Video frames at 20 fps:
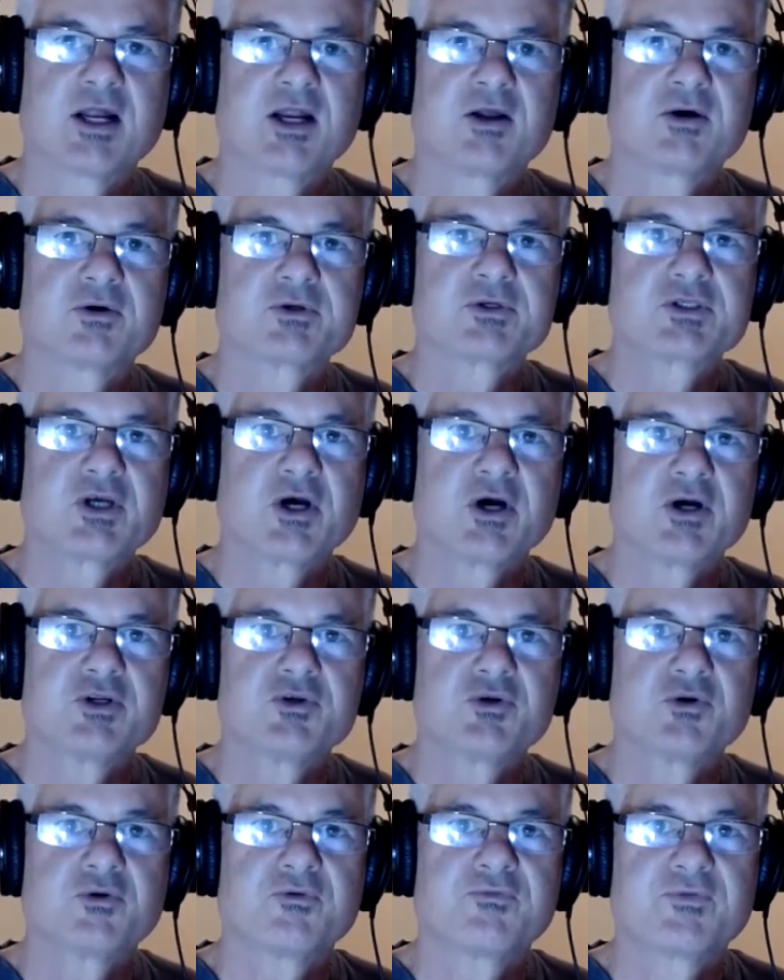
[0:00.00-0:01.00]
alongside
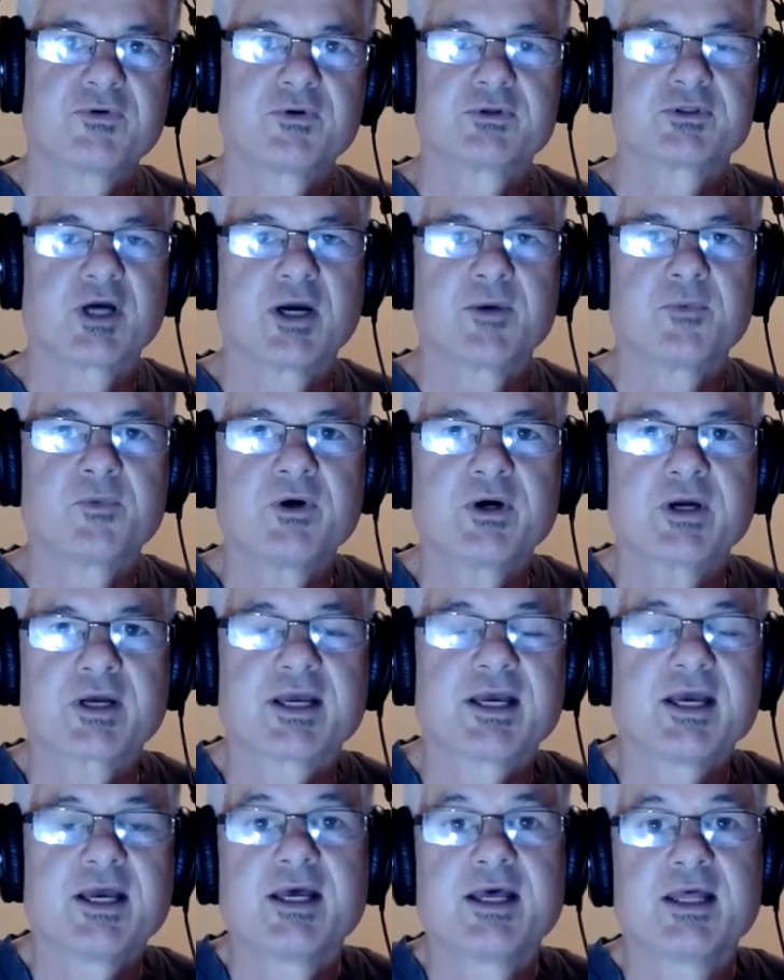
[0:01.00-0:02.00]
your full-time work,
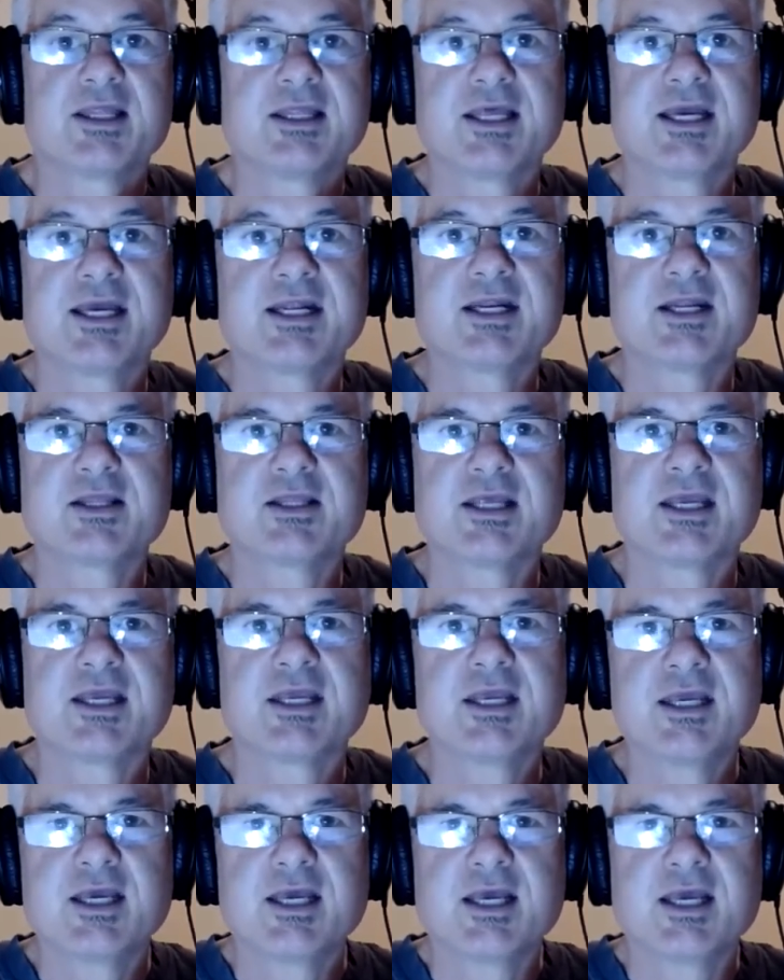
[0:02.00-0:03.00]
then the